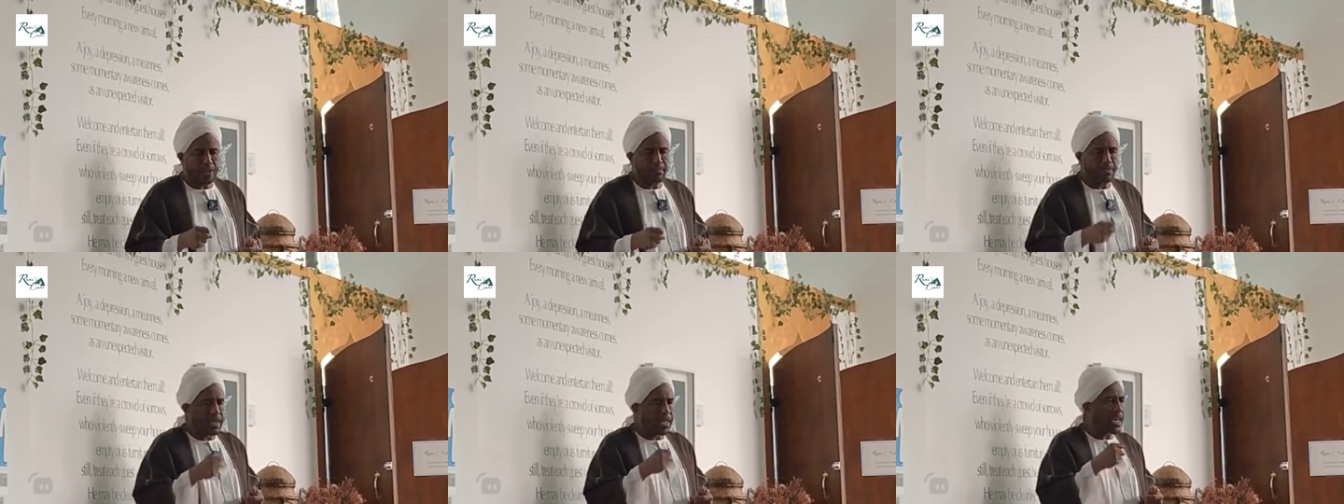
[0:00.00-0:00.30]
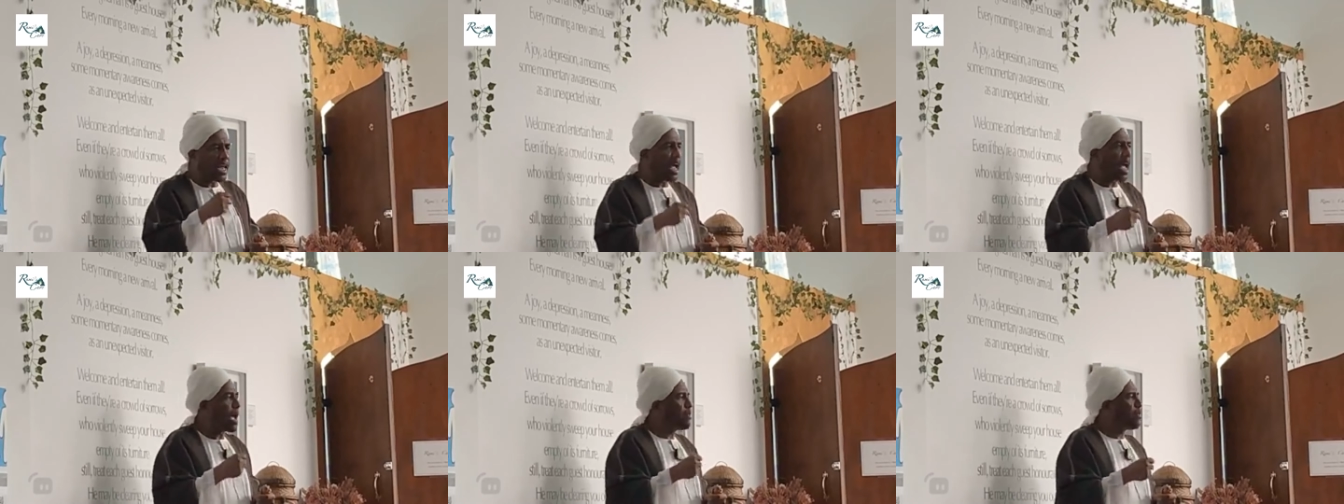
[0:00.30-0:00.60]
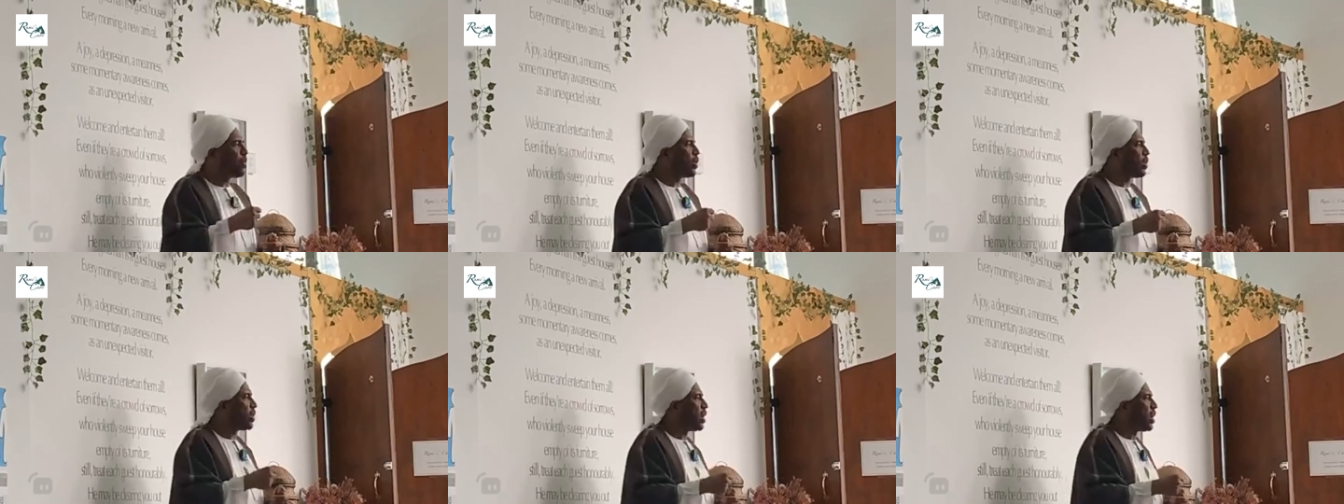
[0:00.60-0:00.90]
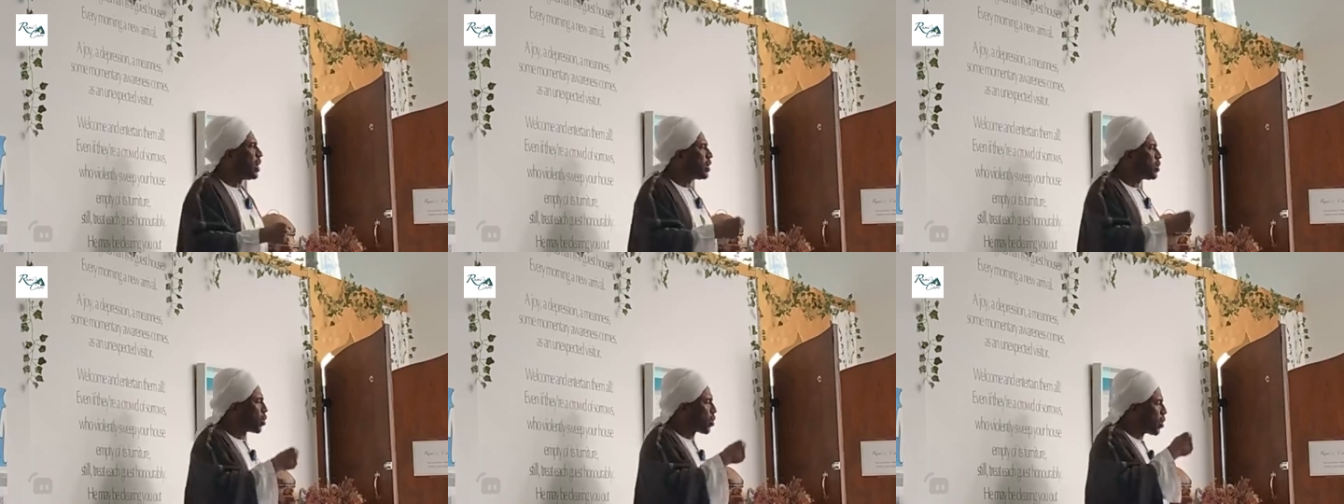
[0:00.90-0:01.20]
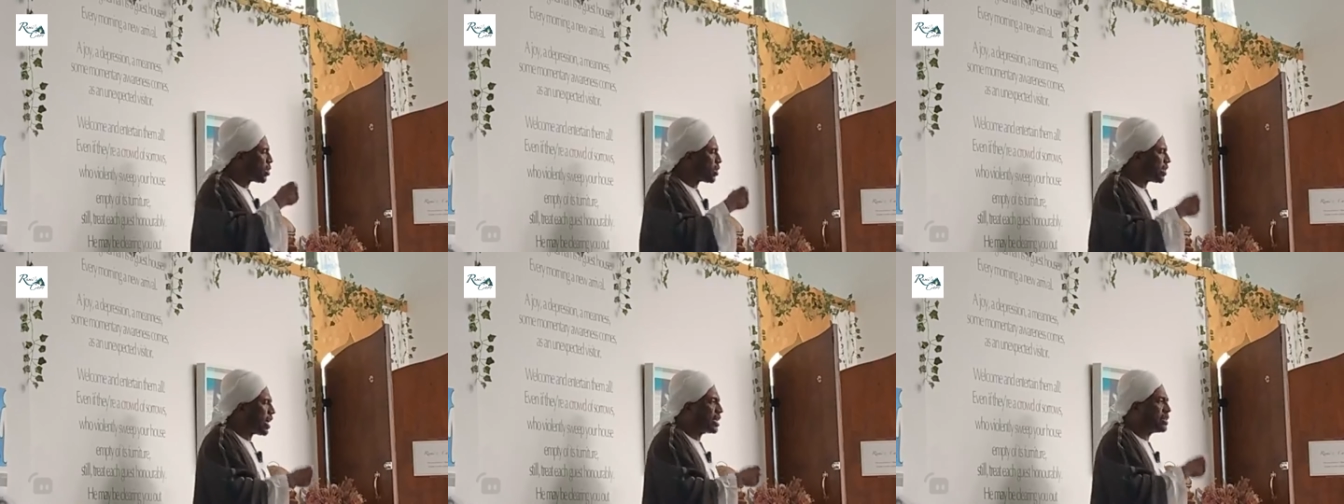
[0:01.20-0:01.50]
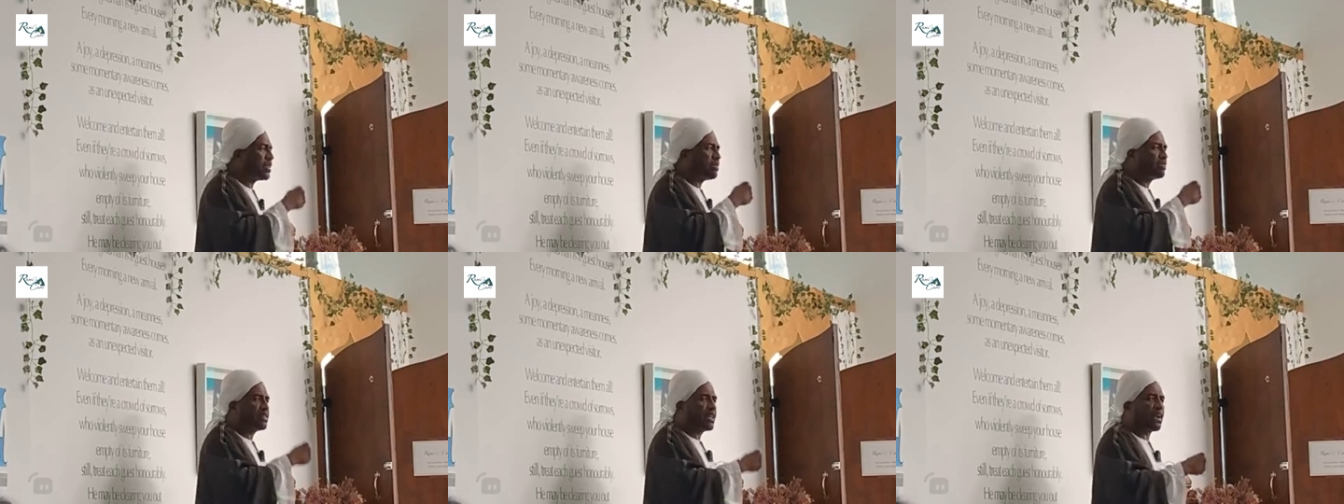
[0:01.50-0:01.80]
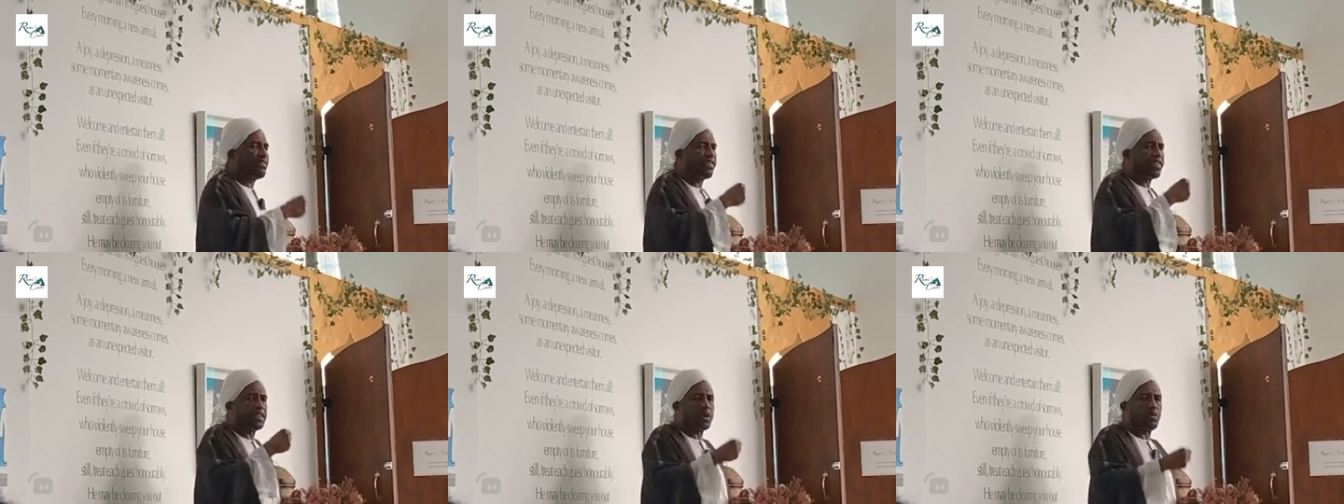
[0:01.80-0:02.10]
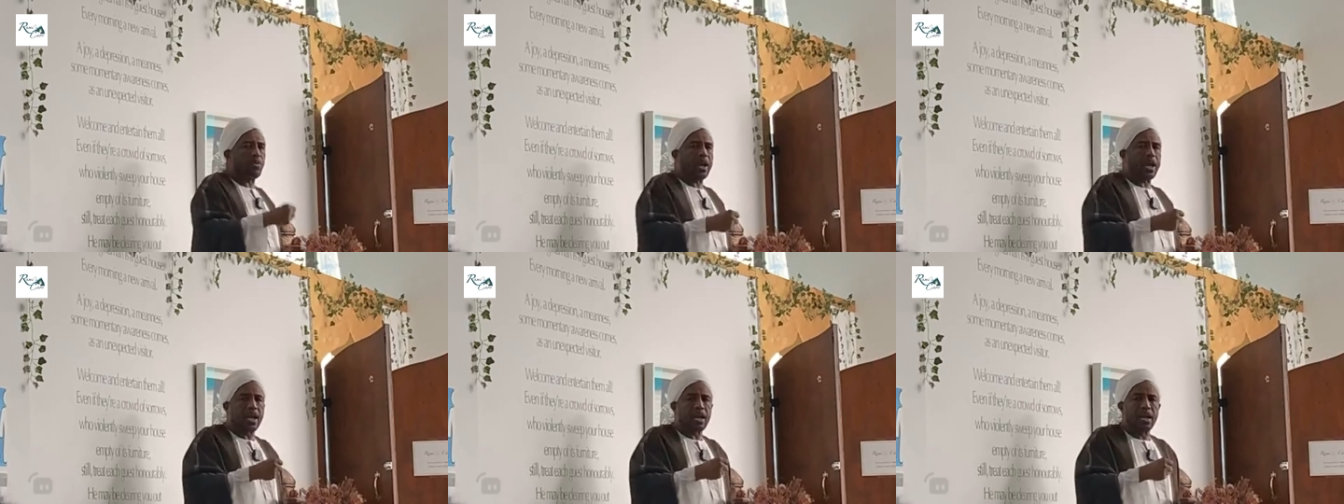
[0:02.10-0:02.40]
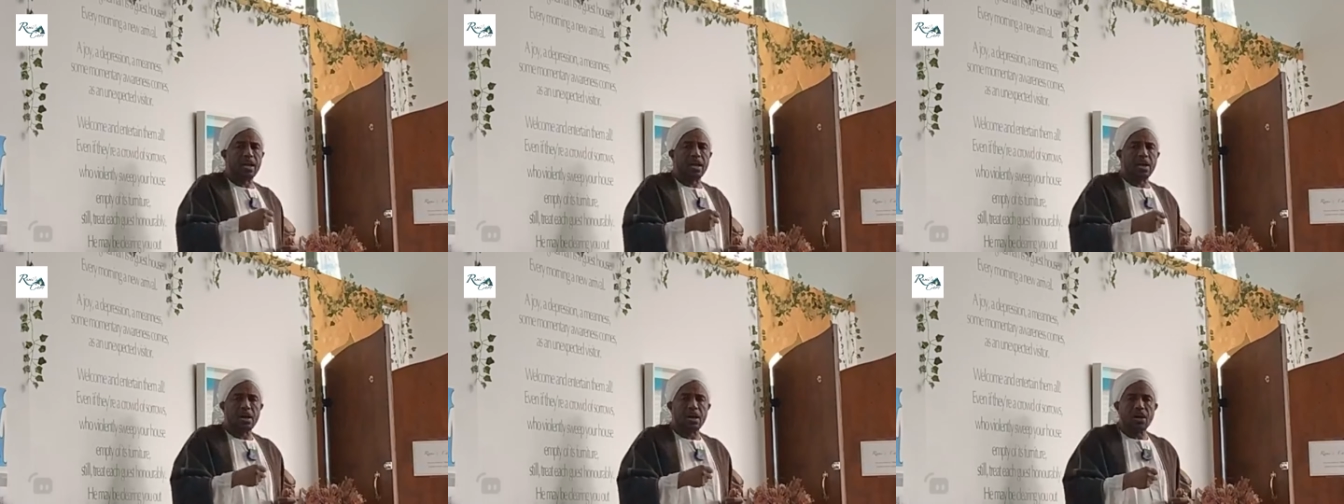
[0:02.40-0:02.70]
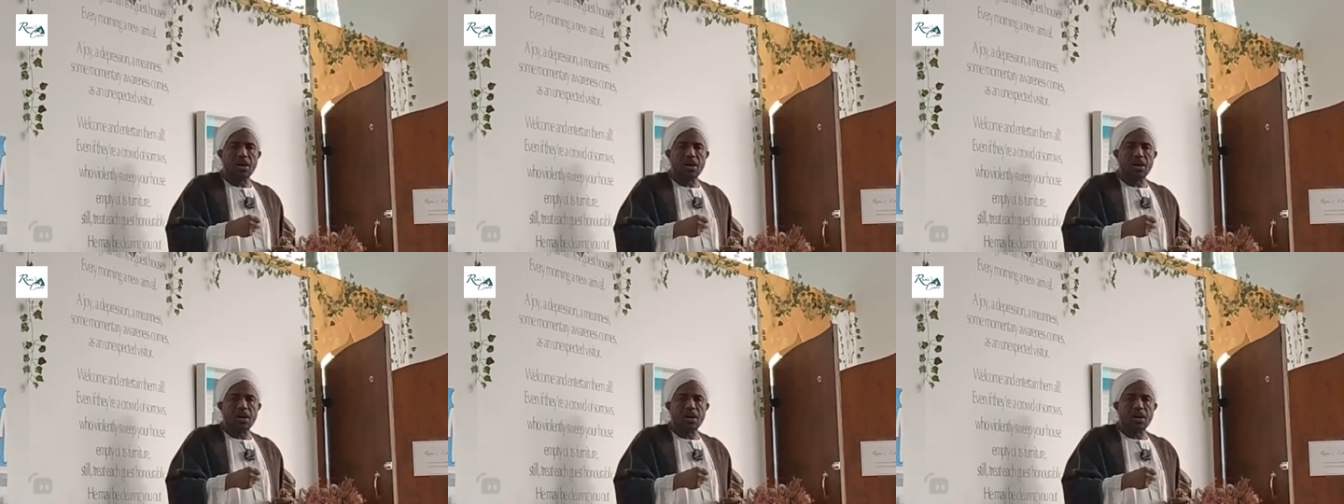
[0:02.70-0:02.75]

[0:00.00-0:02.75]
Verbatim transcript: being able to conduct themselves in the way